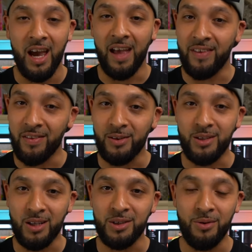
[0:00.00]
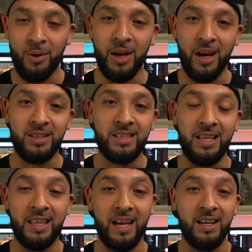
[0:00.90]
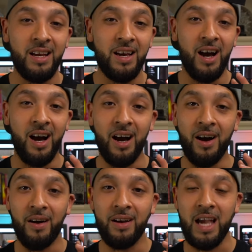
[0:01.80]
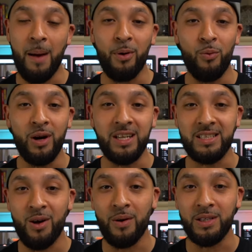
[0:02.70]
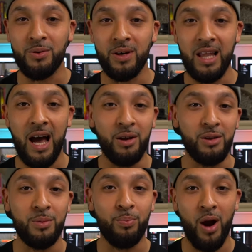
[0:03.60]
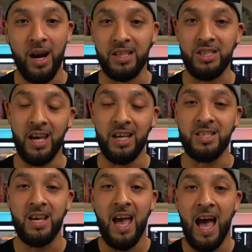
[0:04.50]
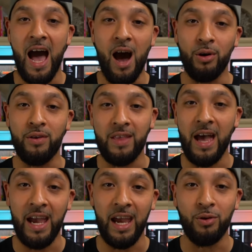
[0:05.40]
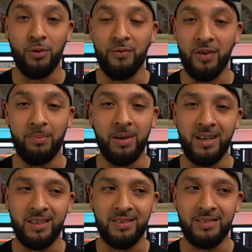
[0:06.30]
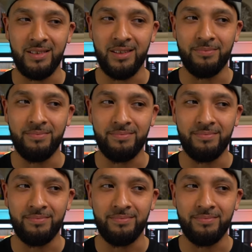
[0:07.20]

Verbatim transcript: And then there's also no guarantee that uh, Capital One is going to allow you to product change out of that annual fee because, you know,